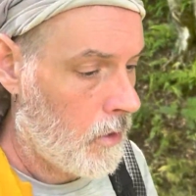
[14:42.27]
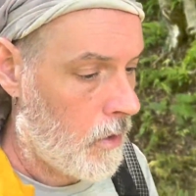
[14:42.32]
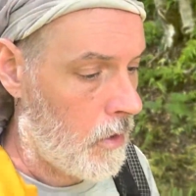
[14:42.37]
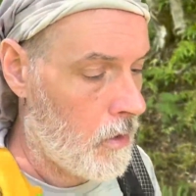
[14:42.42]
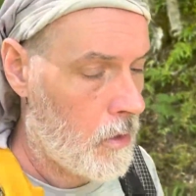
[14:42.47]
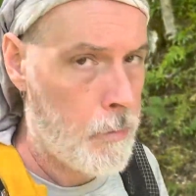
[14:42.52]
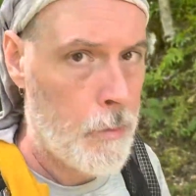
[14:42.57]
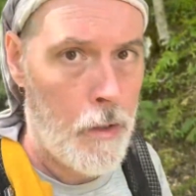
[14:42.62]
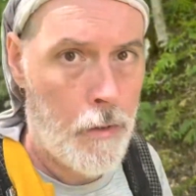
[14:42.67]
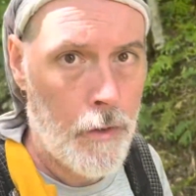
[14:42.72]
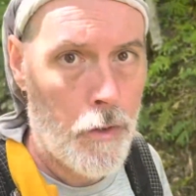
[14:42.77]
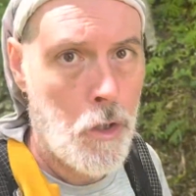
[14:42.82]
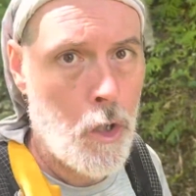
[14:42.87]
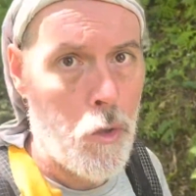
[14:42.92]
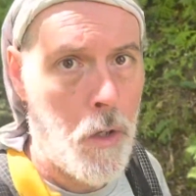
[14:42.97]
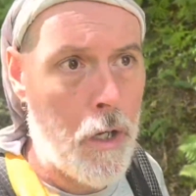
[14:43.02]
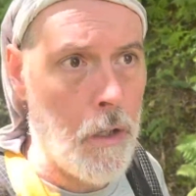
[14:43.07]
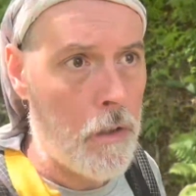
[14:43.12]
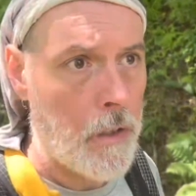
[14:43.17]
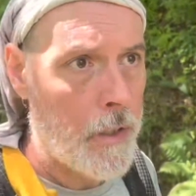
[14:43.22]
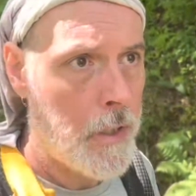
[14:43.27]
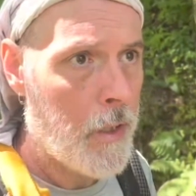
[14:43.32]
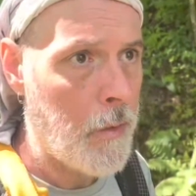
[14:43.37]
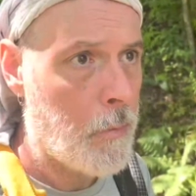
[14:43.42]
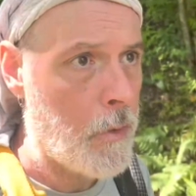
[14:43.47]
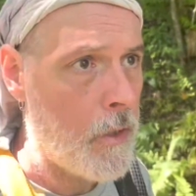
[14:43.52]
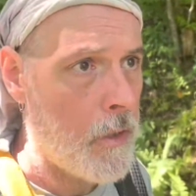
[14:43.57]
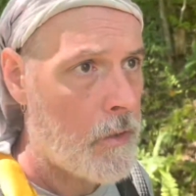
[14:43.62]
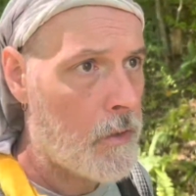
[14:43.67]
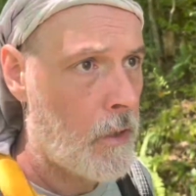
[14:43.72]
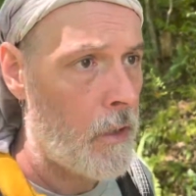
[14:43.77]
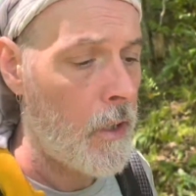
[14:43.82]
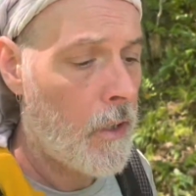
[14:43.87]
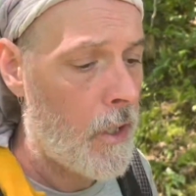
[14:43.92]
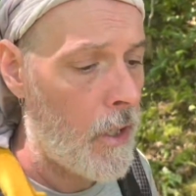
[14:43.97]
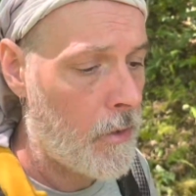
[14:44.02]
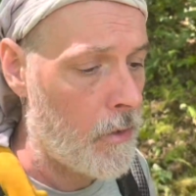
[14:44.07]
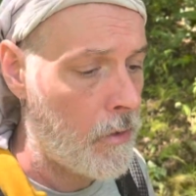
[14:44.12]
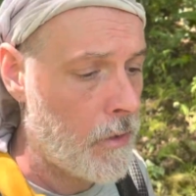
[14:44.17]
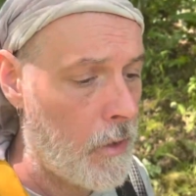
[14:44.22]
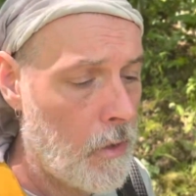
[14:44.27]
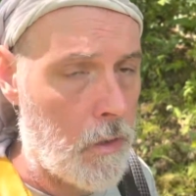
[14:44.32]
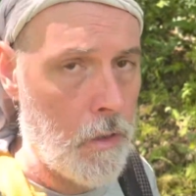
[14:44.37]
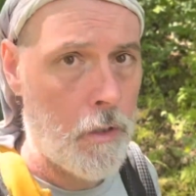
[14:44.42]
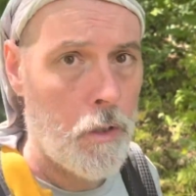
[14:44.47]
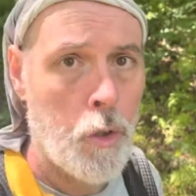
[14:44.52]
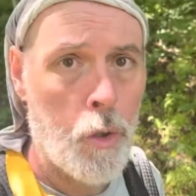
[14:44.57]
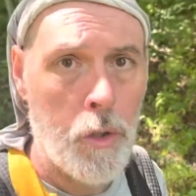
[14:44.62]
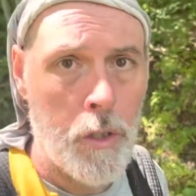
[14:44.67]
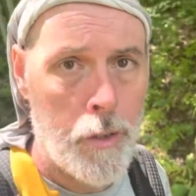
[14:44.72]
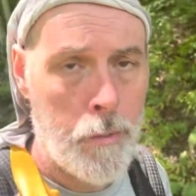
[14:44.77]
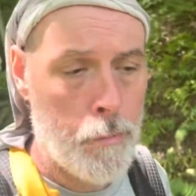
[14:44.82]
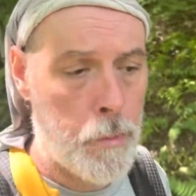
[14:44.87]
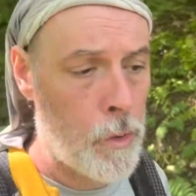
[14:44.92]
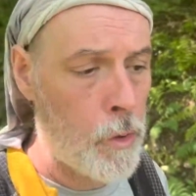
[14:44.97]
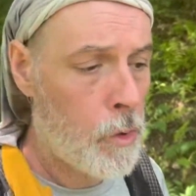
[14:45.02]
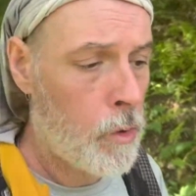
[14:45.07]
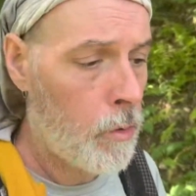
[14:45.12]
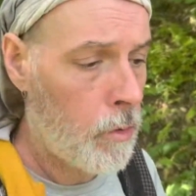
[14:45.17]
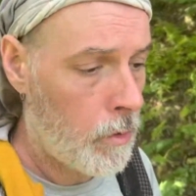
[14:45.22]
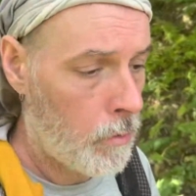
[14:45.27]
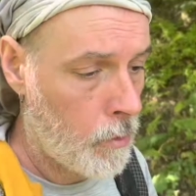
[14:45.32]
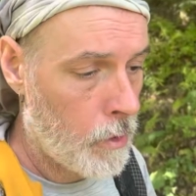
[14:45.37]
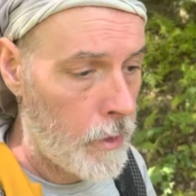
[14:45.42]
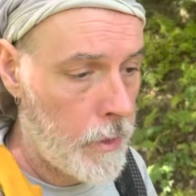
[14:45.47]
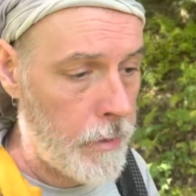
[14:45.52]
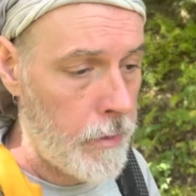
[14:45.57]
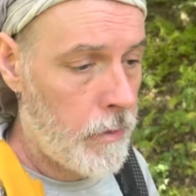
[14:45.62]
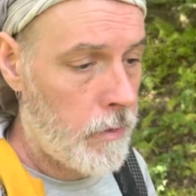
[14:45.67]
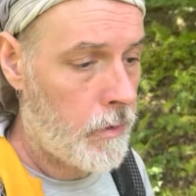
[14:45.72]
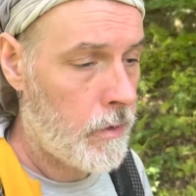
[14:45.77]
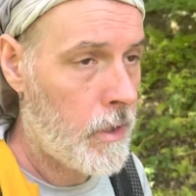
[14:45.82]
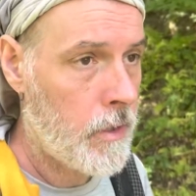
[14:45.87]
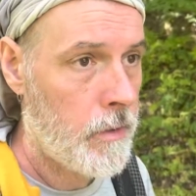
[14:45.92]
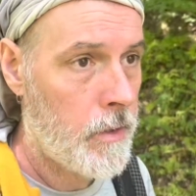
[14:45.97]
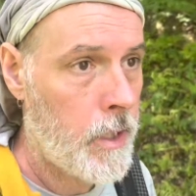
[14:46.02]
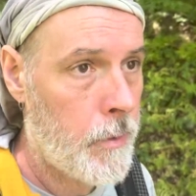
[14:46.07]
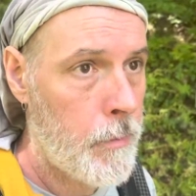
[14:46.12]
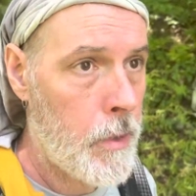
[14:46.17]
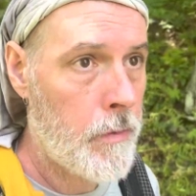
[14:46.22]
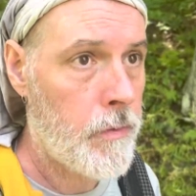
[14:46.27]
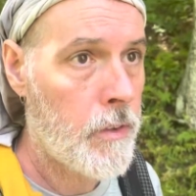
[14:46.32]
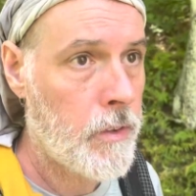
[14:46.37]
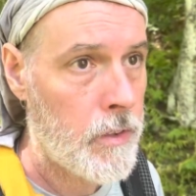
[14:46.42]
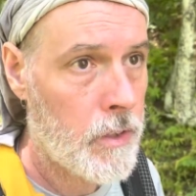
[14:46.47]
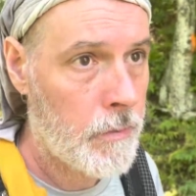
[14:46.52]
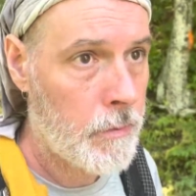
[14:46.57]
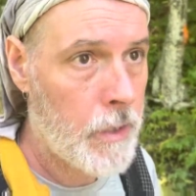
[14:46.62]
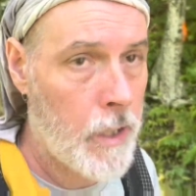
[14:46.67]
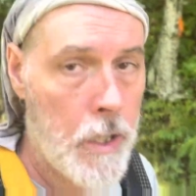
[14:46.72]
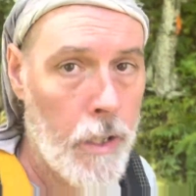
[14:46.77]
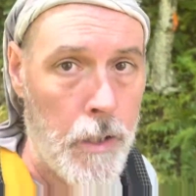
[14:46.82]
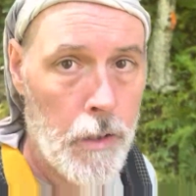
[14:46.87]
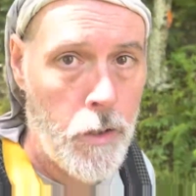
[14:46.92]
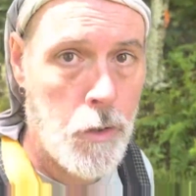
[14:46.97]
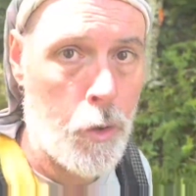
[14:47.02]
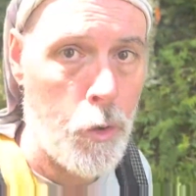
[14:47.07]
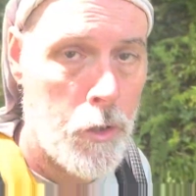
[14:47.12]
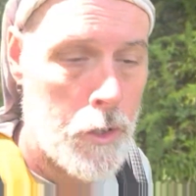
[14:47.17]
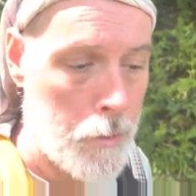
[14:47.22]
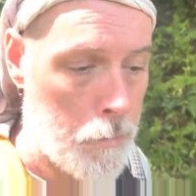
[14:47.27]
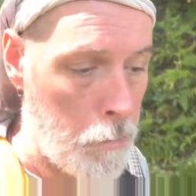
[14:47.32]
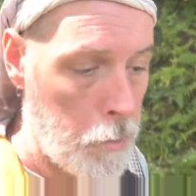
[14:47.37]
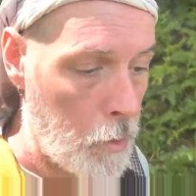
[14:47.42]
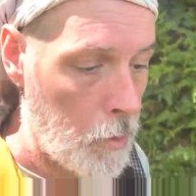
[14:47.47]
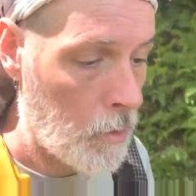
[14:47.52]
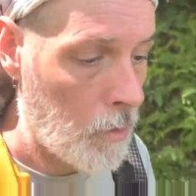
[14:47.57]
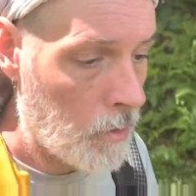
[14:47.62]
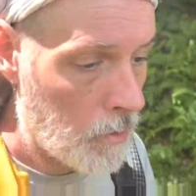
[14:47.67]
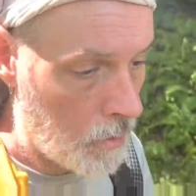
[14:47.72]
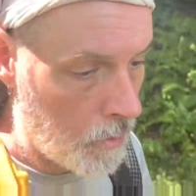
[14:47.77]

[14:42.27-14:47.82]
It's spelled O-L-E, but it's actually Ole Bull Run, named after some guy, Ole Bull.